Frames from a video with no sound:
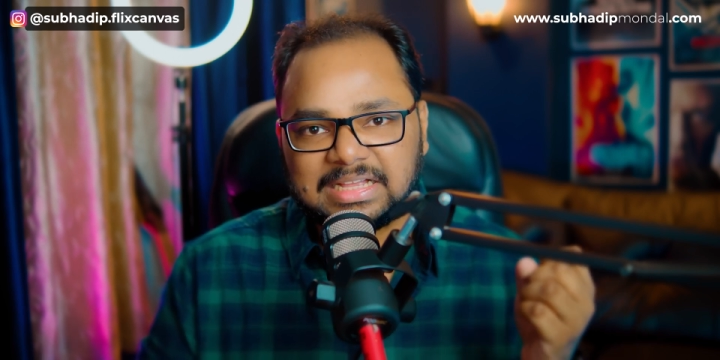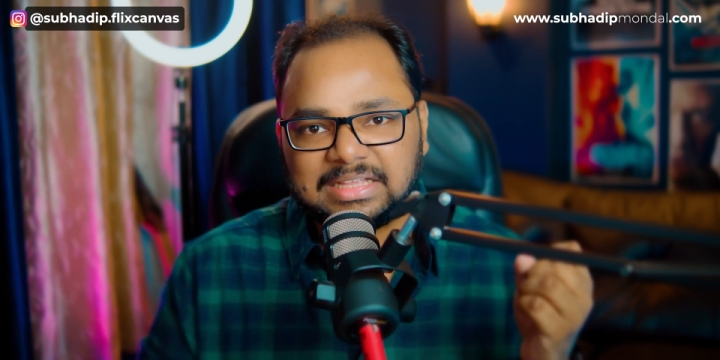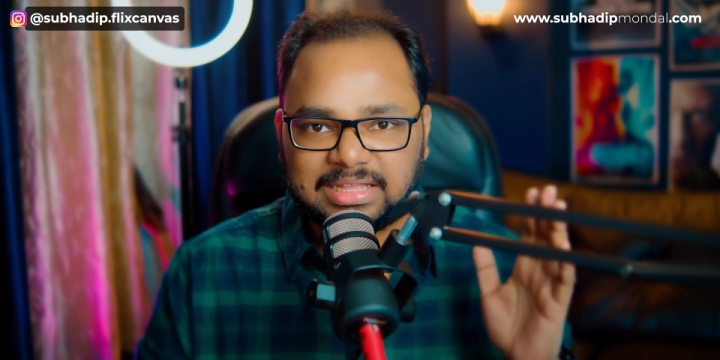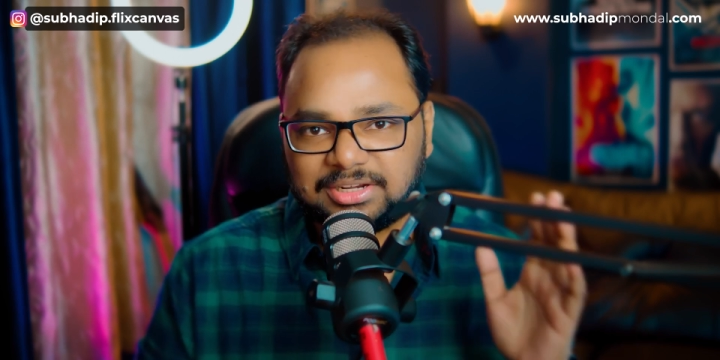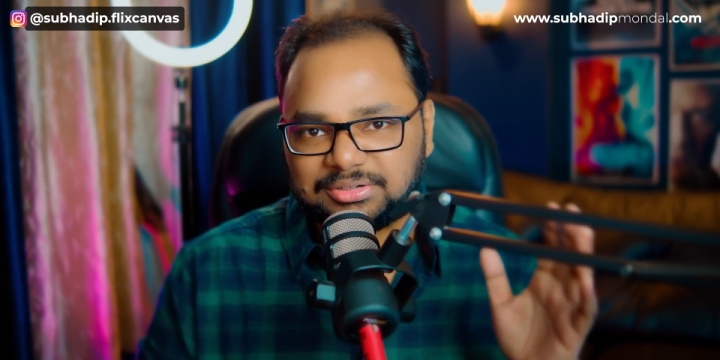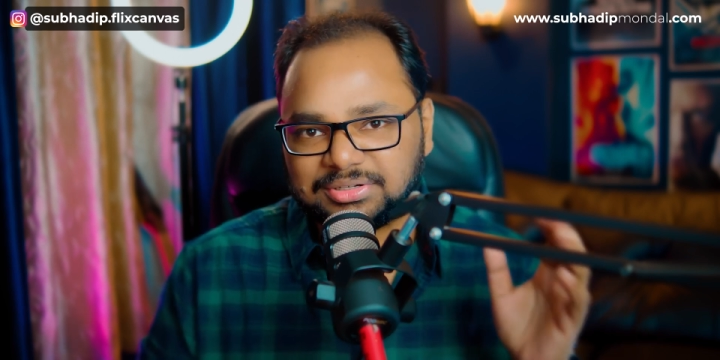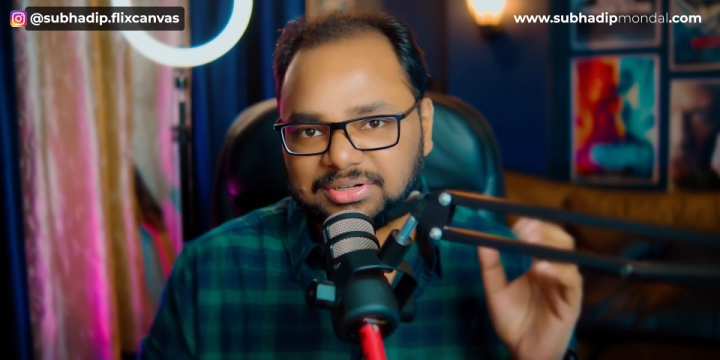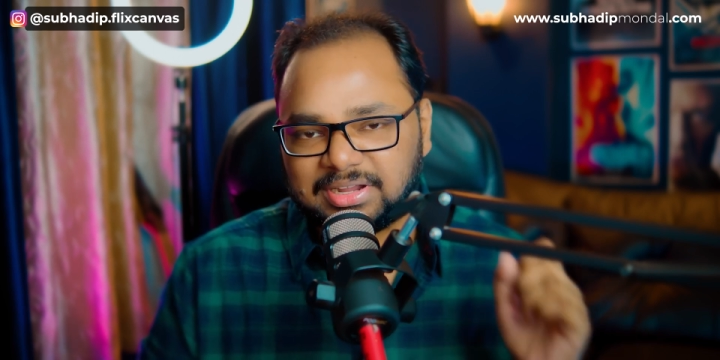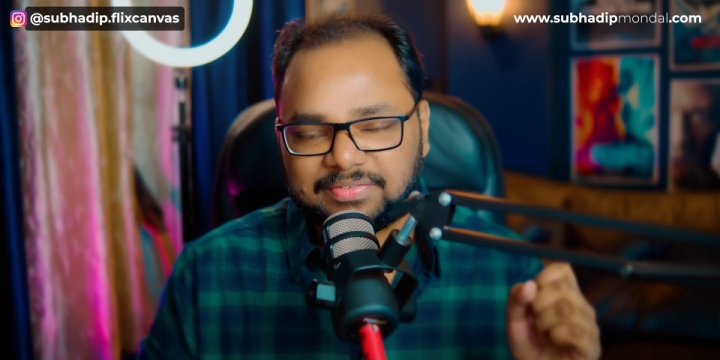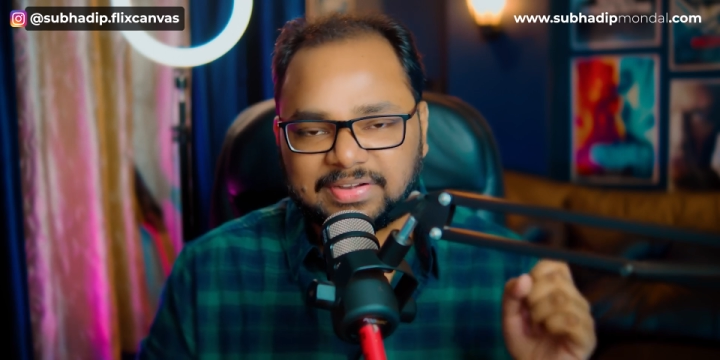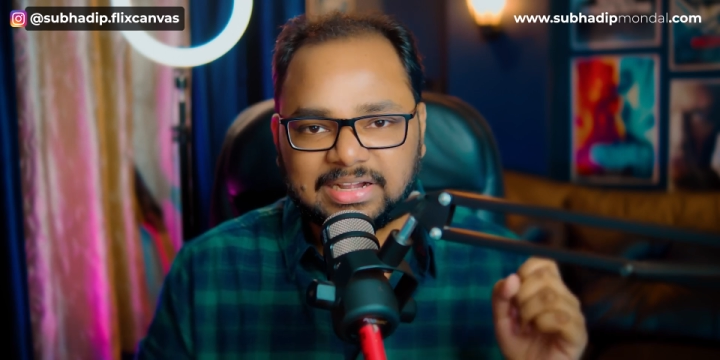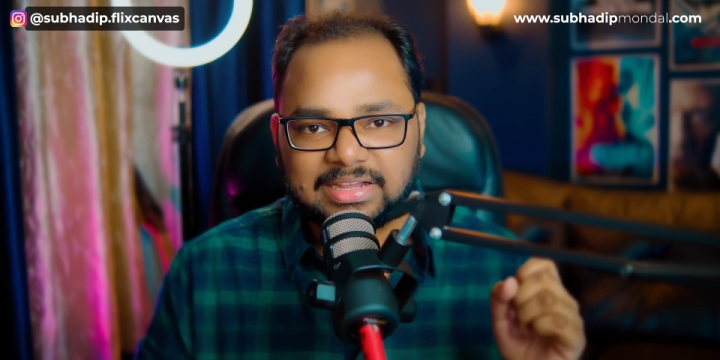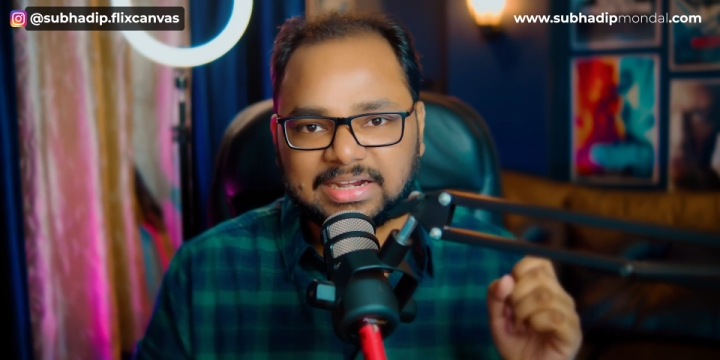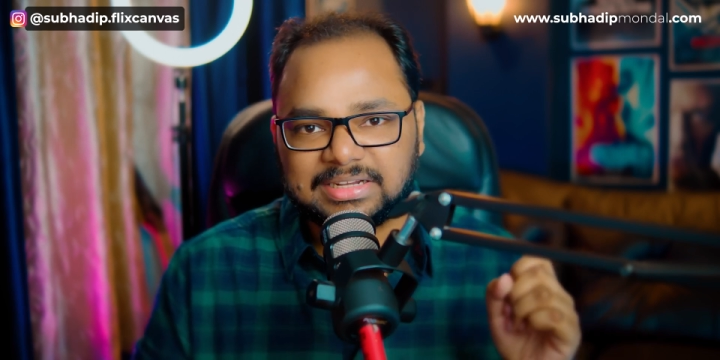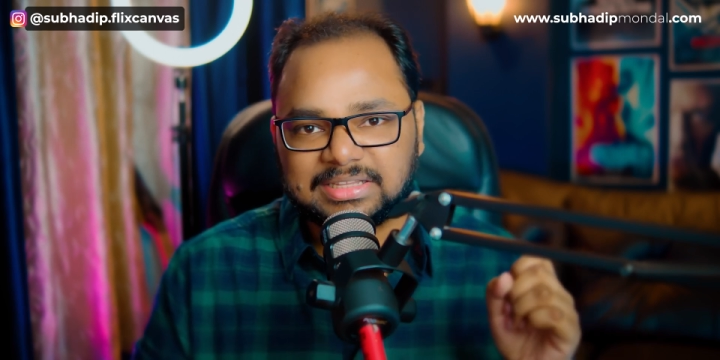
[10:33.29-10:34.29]
then you should
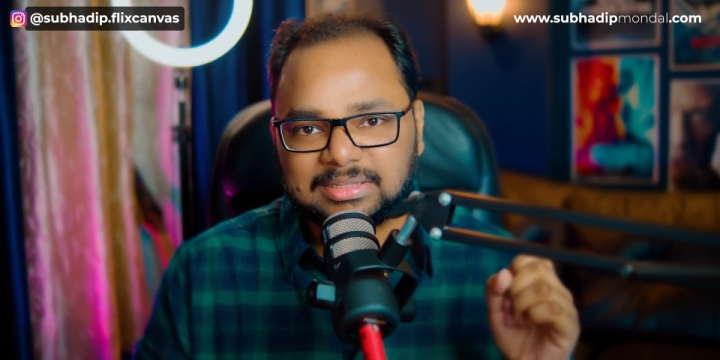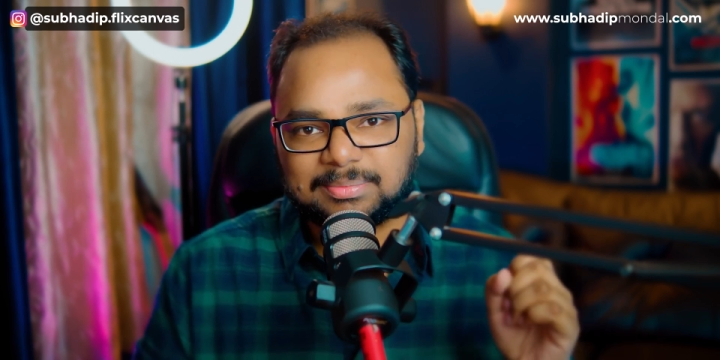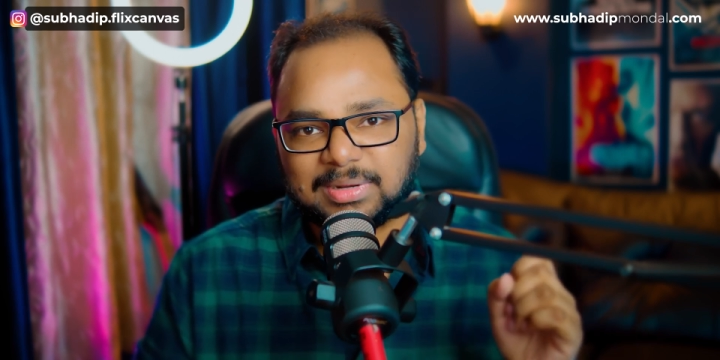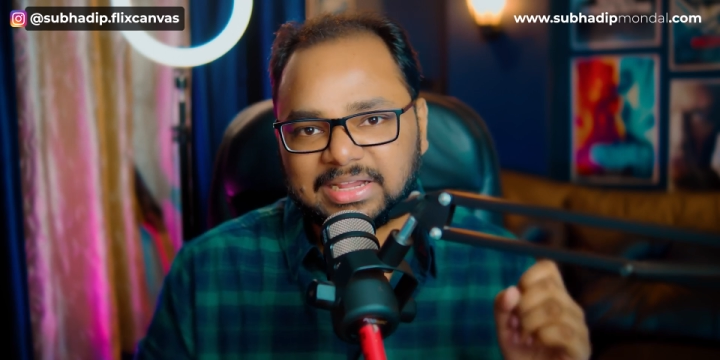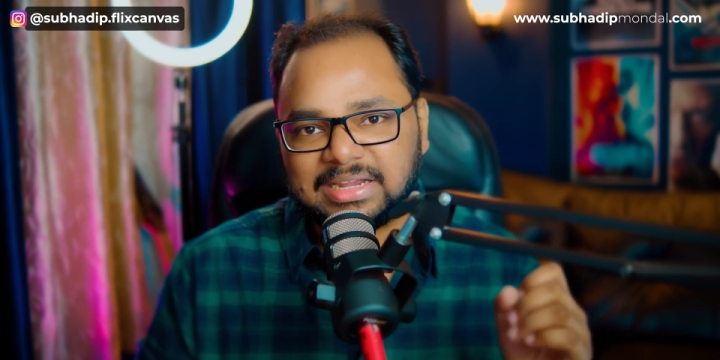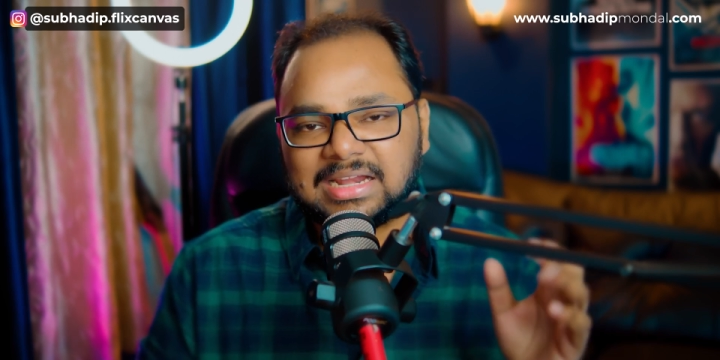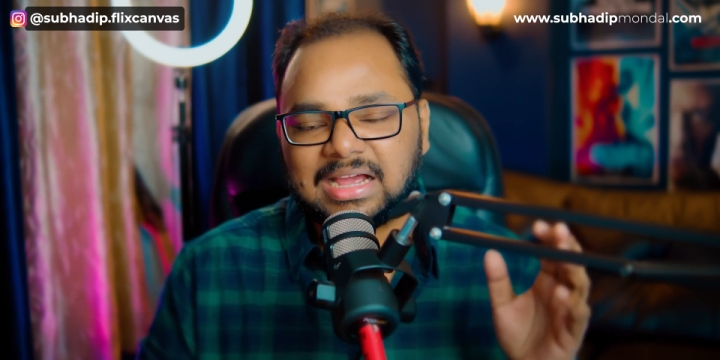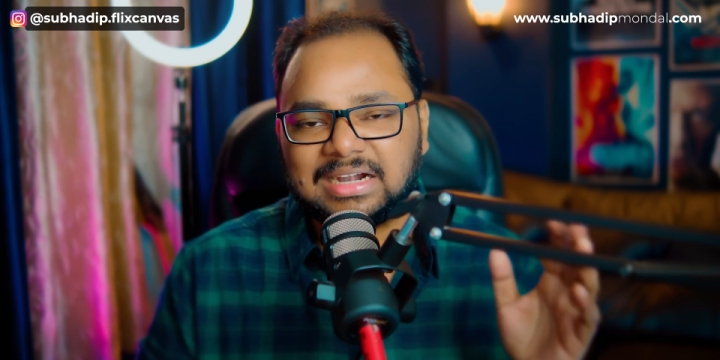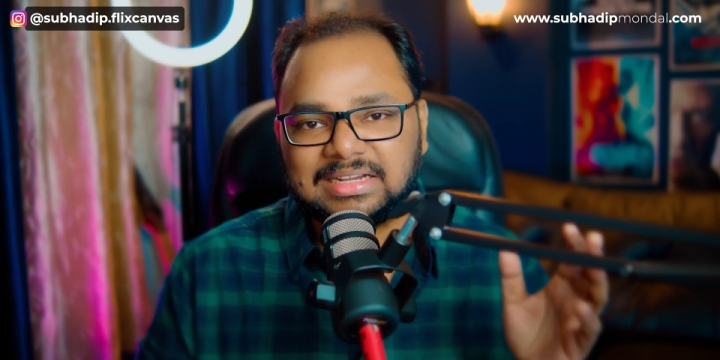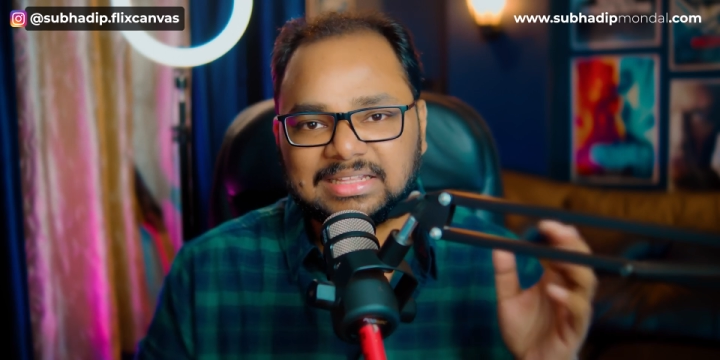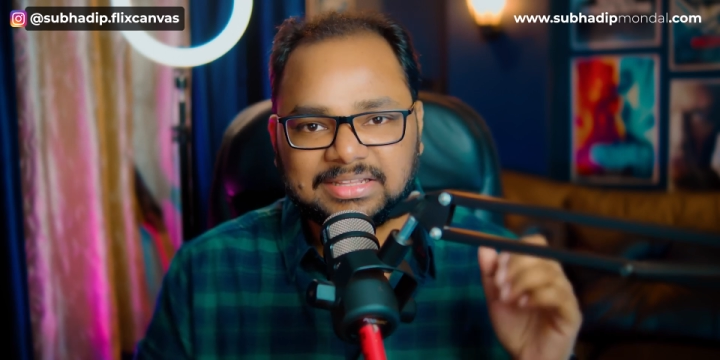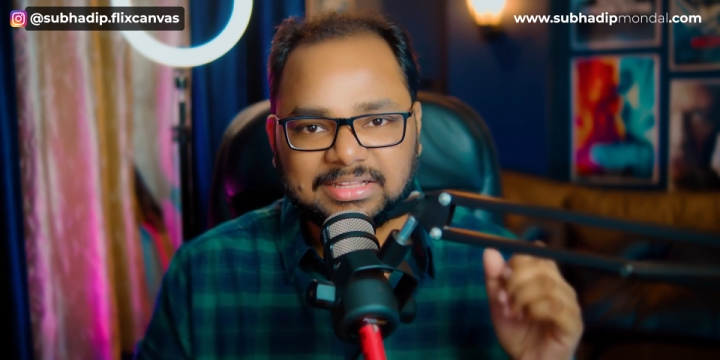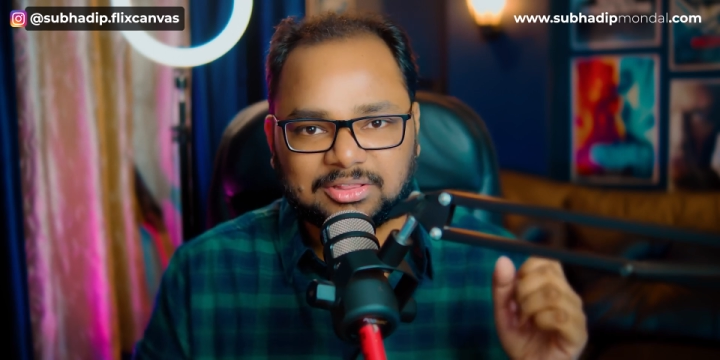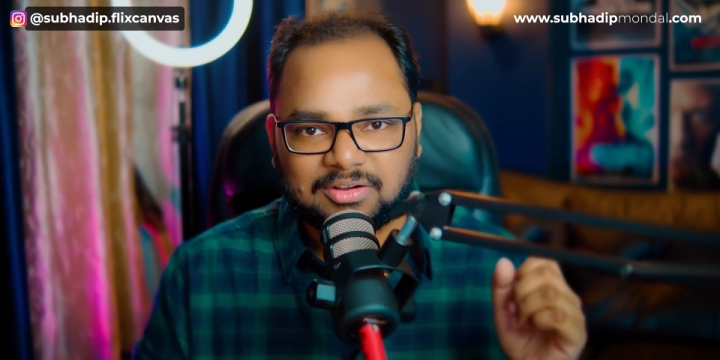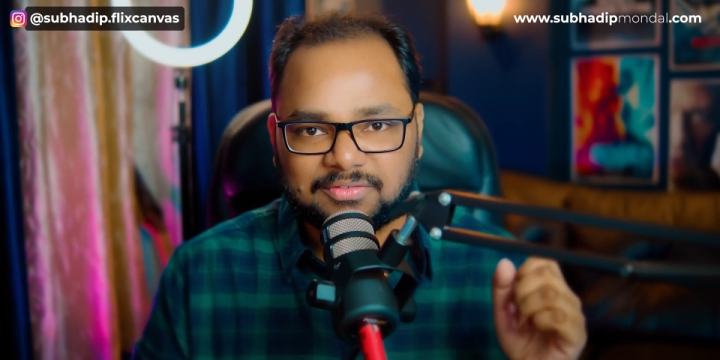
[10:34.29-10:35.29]
definitely get this plugin
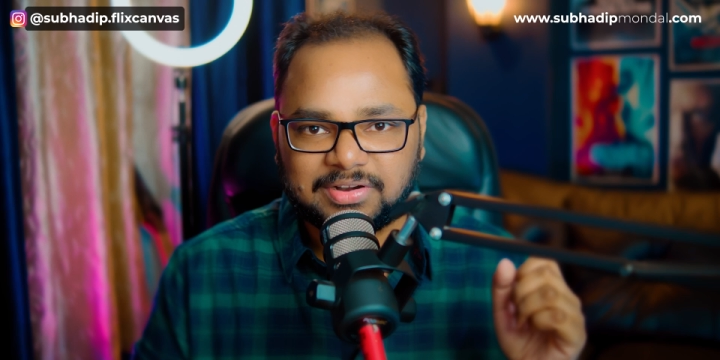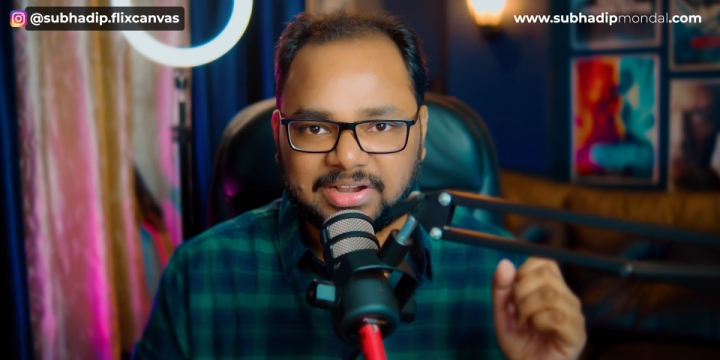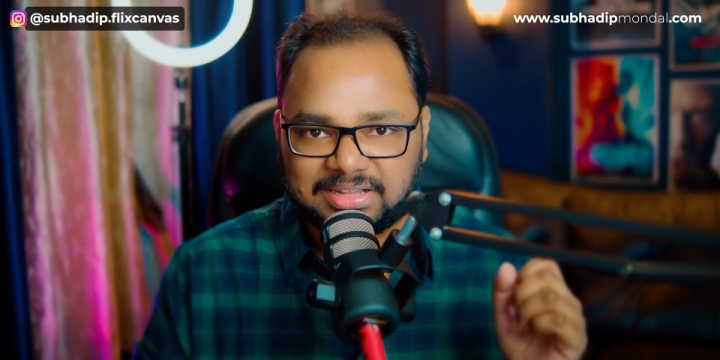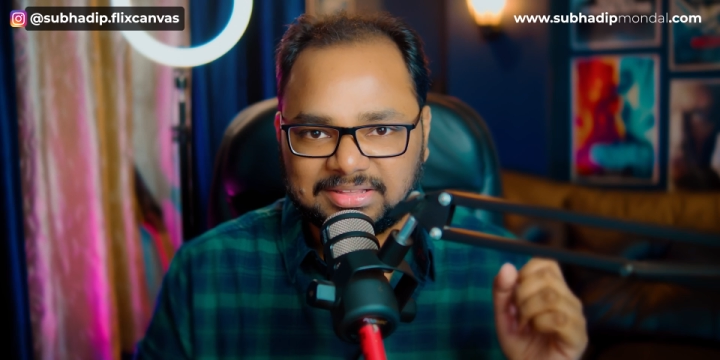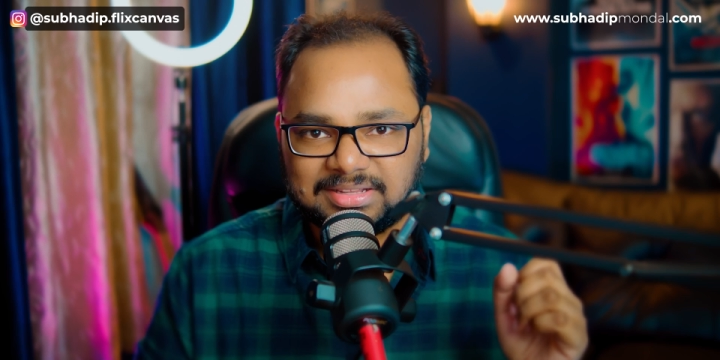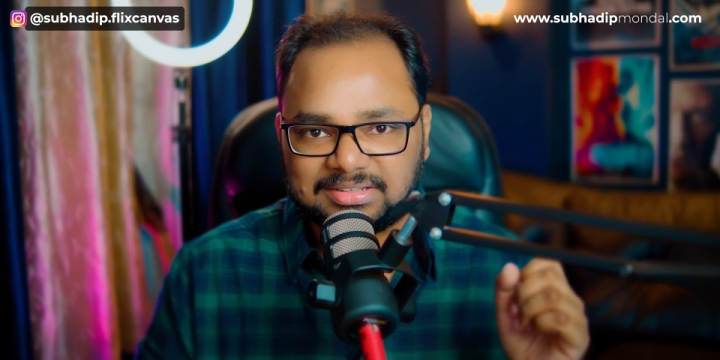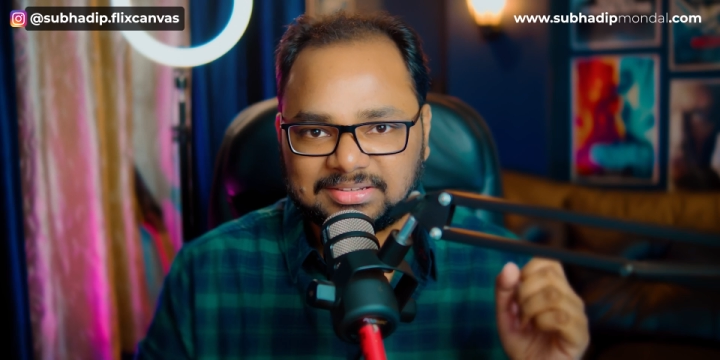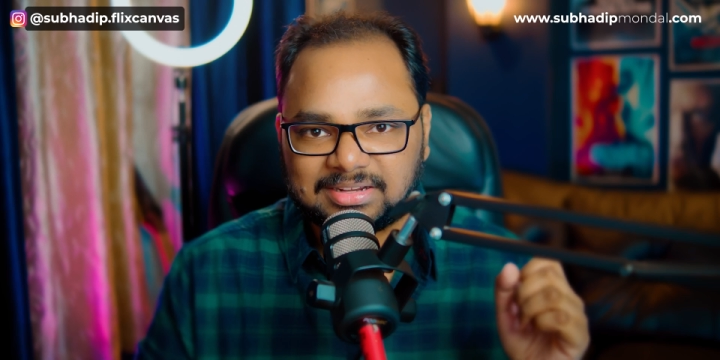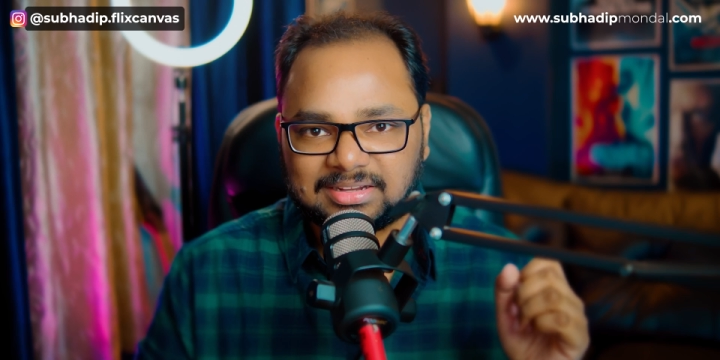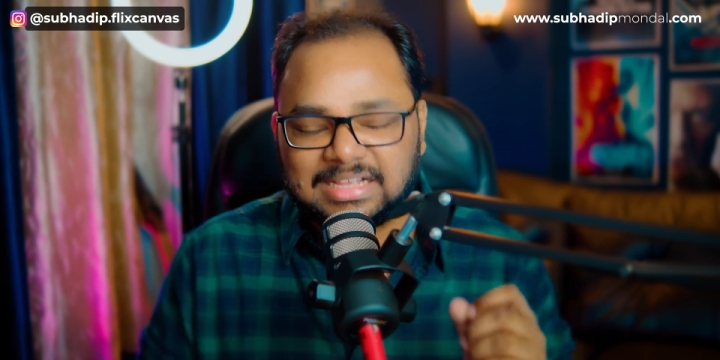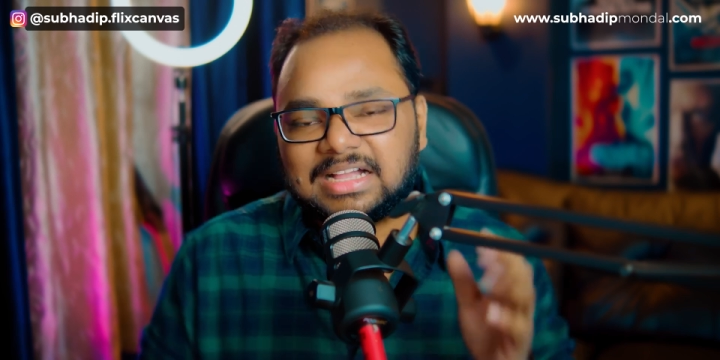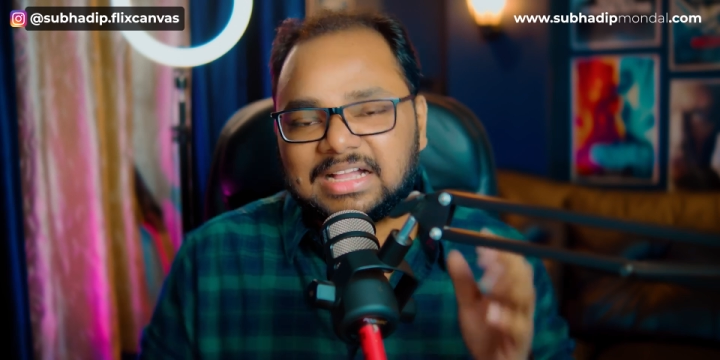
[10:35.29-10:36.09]
until this offer exists.